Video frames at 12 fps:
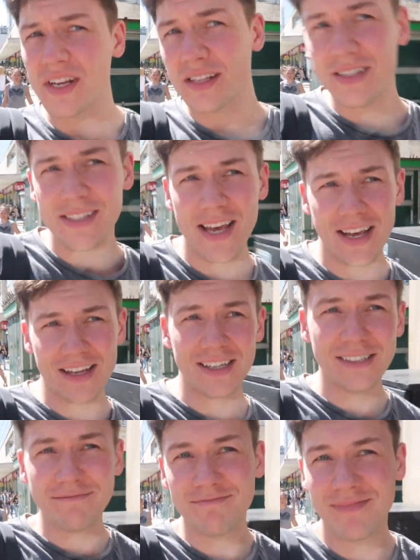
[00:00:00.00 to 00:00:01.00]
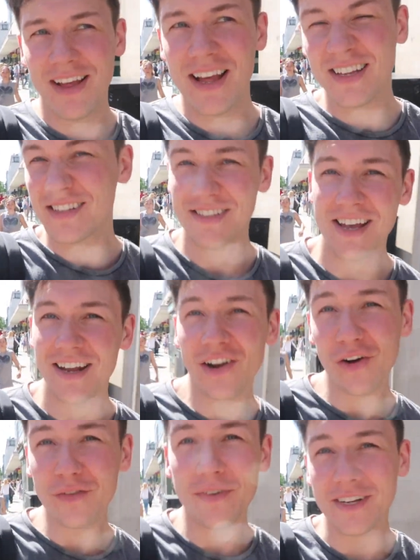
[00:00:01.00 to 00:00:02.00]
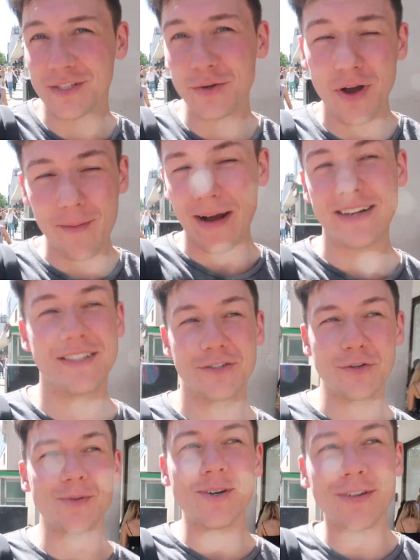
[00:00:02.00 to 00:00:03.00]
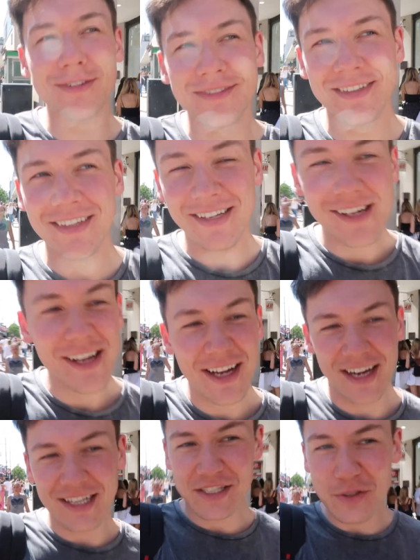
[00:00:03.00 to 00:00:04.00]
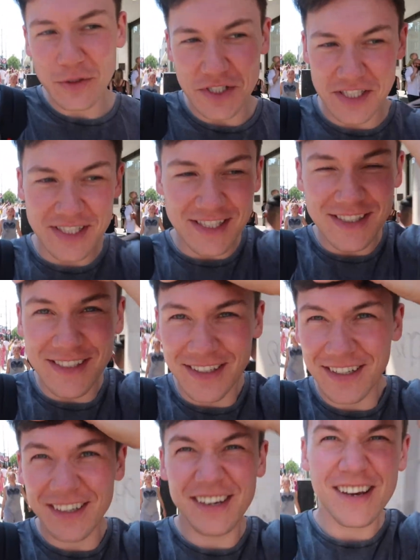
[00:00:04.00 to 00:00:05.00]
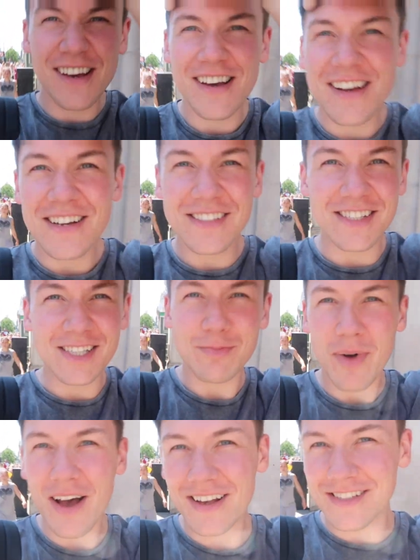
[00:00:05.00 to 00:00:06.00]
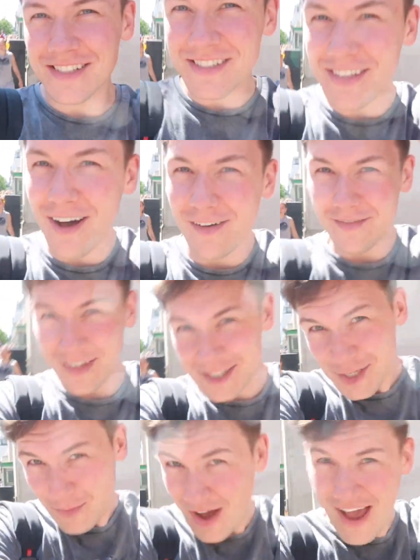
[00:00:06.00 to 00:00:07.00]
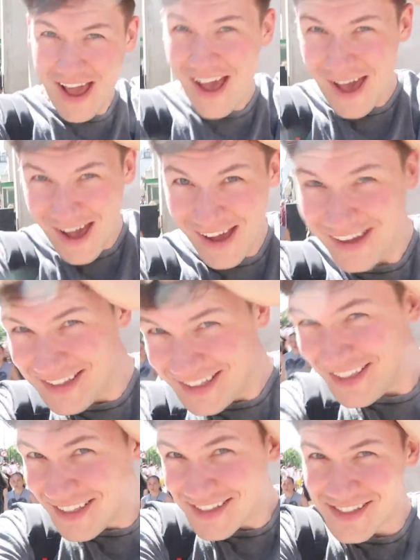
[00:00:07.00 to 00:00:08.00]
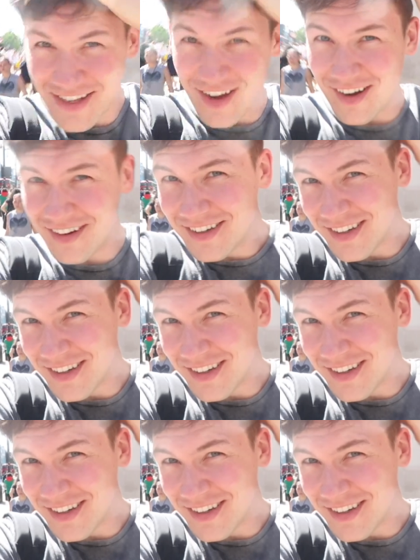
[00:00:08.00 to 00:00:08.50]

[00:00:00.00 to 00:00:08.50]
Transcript: it doesn't take, it doesn't take long for it to all go back to normal and it's all just dispersed itself into my hair. So,